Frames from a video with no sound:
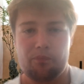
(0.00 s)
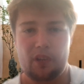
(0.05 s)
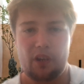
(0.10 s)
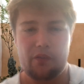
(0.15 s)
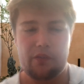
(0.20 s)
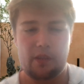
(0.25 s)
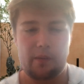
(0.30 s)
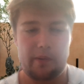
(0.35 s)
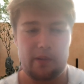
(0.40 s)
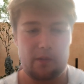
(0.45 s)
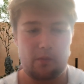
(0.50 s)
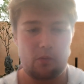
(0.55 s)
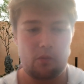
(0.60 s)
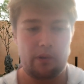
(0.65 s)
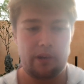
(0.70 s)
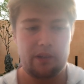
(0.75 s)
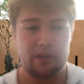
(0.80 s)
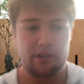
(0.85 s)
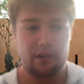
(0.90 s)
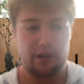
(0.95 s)
I think they made some
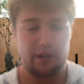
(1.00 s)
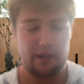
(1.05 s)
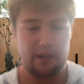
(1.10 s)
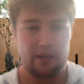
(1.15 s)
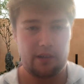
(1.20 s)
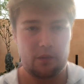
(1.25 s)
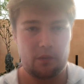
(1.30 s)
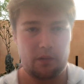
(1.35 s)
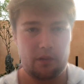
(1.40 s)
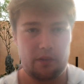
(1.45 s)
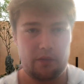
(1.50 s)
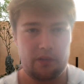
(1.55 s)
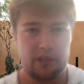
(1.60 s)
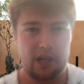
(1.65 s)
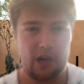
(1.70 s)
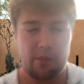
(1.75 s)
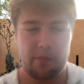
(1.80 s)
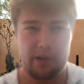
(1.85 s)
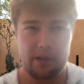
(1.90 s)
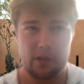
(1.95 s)
great signings with
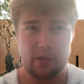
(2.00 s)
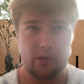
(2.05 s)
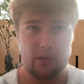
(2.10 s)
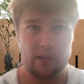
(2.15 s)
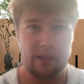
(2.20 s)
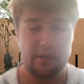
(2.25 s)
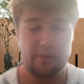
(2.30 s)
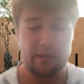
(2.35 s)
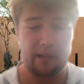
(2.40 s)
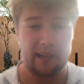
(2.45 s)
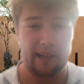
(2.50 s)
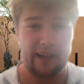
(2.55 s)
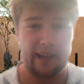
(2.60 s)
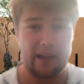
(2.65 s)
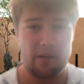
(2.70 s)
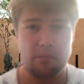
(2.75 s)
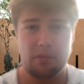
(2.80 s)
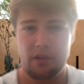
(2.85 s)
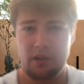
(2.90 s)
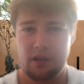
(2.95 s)
João Pedro, Liam Delap.